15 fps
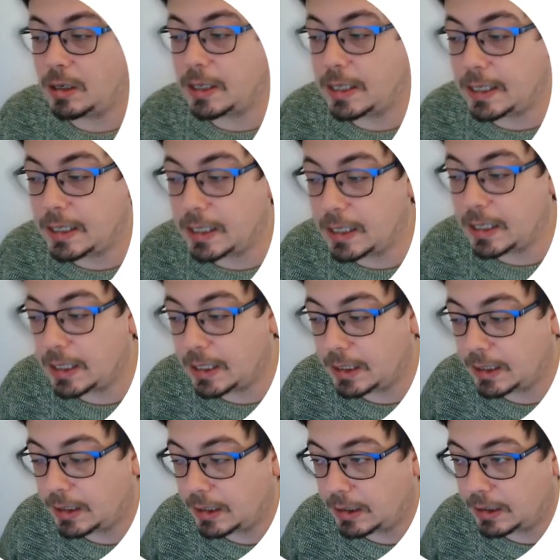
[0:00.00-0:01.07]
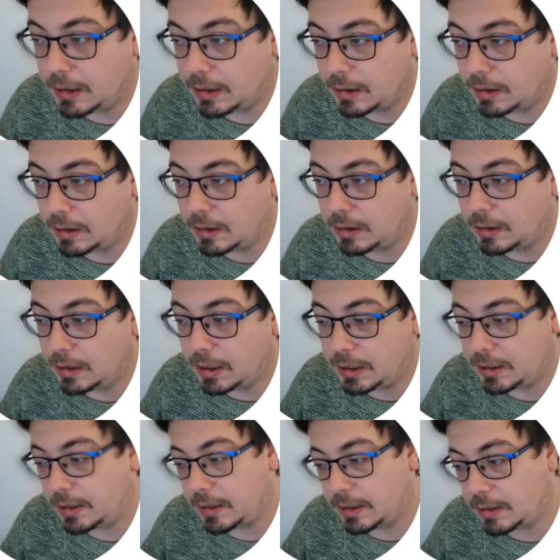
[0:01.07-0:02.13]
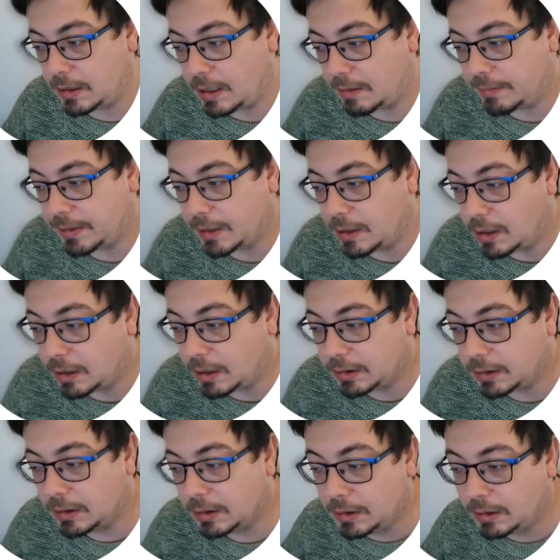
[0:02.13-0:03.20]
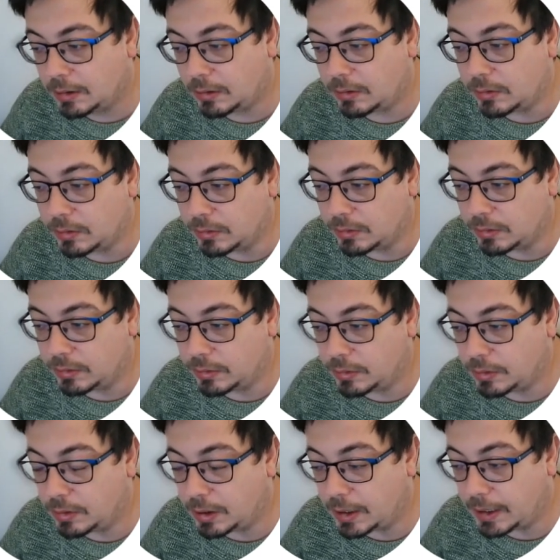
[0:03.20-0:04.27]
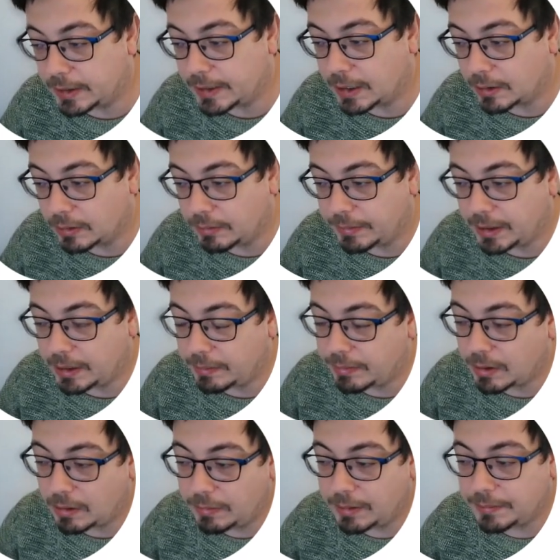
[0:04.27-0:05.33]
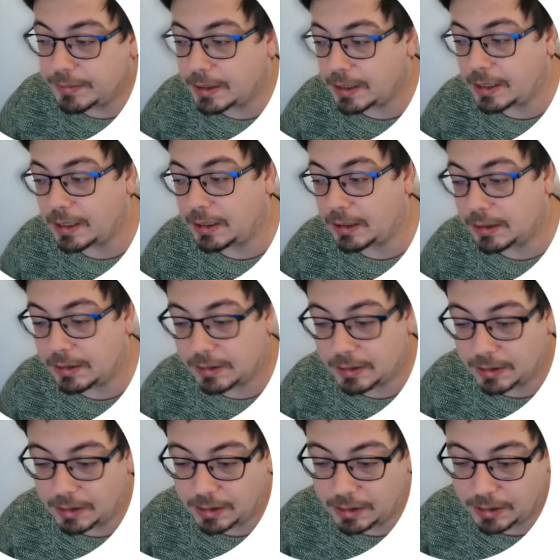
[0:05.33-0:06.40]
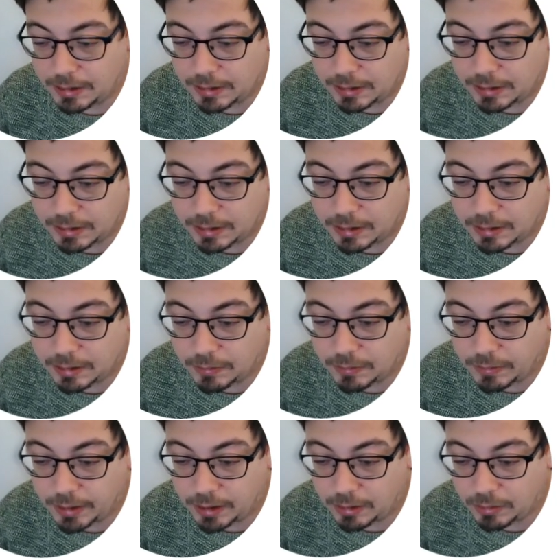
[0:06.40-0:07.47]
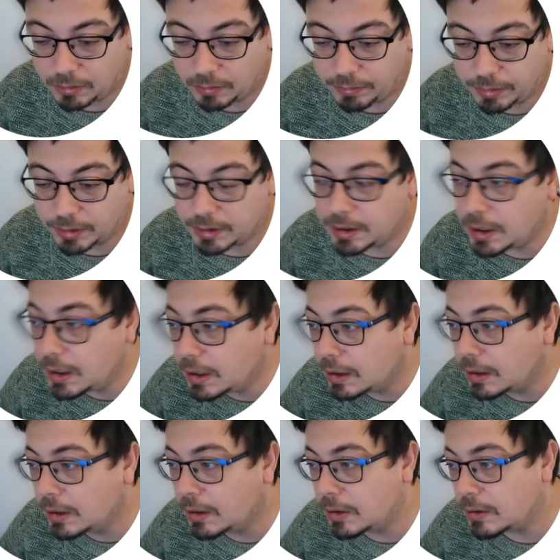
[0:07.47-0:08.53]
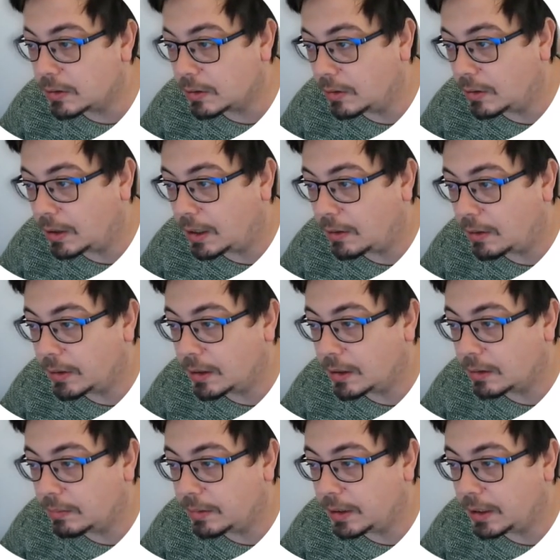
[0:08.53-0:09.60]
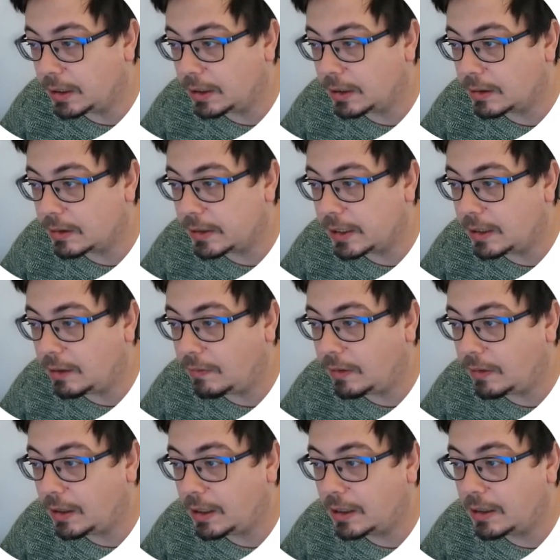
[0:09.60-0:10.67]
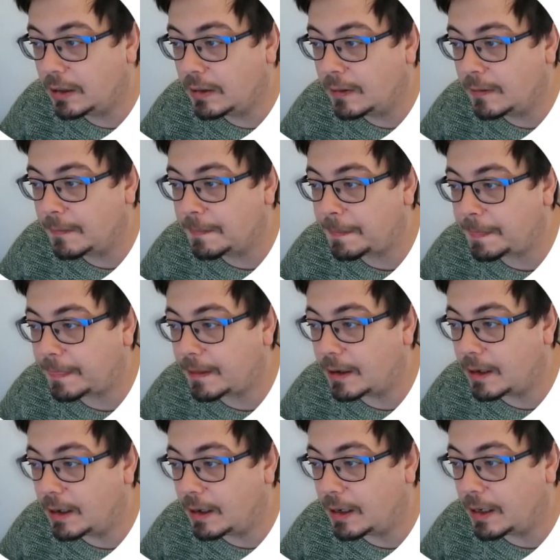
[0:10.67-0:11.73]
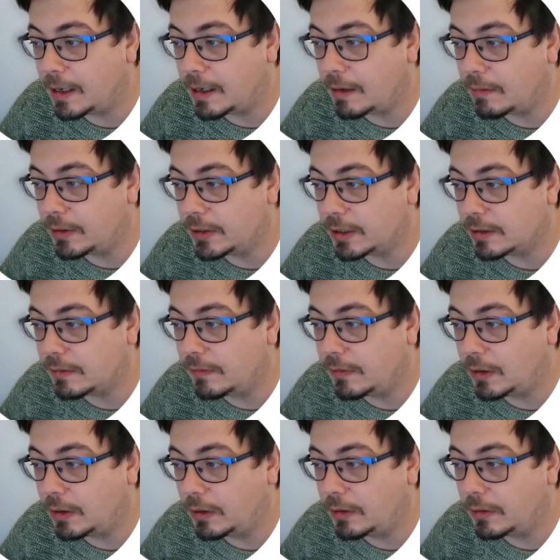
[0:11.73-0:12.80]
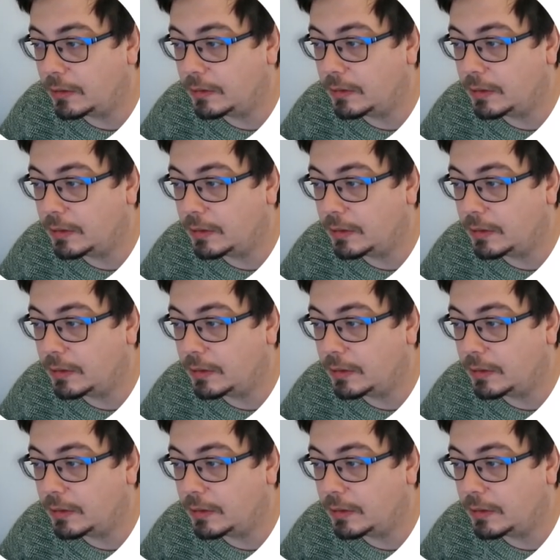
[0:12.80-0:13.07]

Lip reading: and this helps a lot to tackle many problems, and it's a standard way to proceed. So I will not be creative here, and I will just follow